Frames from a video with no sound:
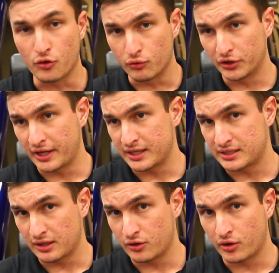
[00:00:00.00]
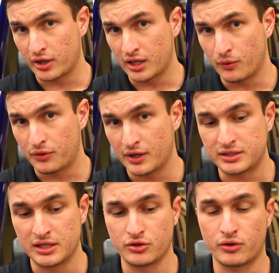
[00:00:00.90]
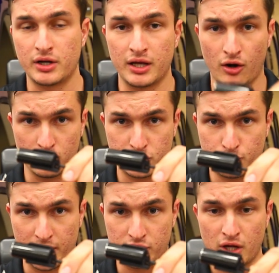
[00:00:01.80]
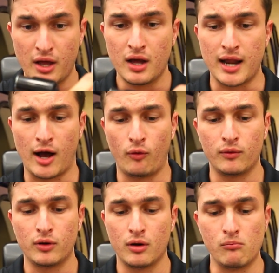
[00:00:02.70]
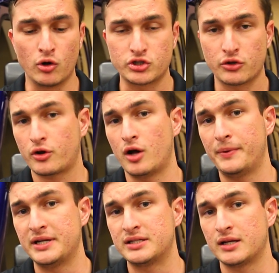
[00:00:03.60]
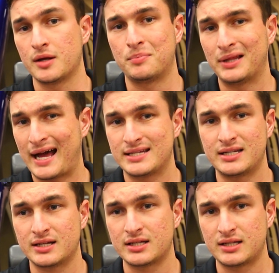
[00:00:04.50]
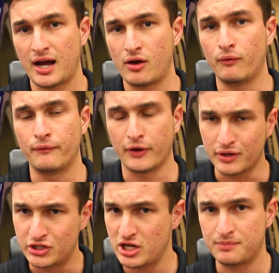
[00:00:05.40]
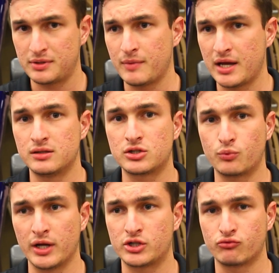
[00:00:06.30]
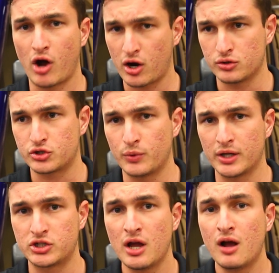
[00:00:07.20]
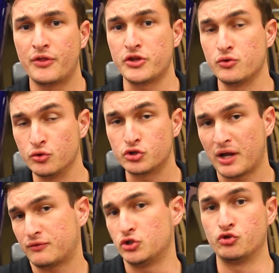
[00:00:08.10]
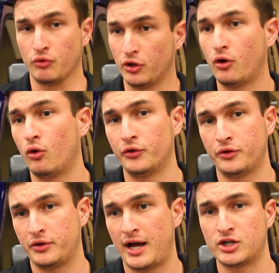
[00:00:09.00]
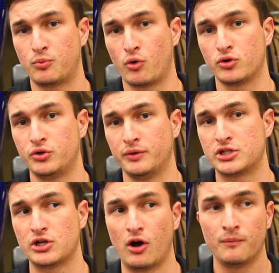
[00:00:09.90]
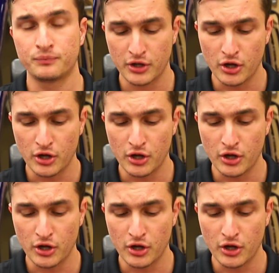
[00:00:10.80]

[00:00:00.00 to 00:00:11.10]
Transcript: other really nice thing that you're going to get with us is you're going to get our switch. Now, most other companies send a plastic style, very cheaply made switch, rocker switch, that you usually have to drill a hole in your dashboard to install.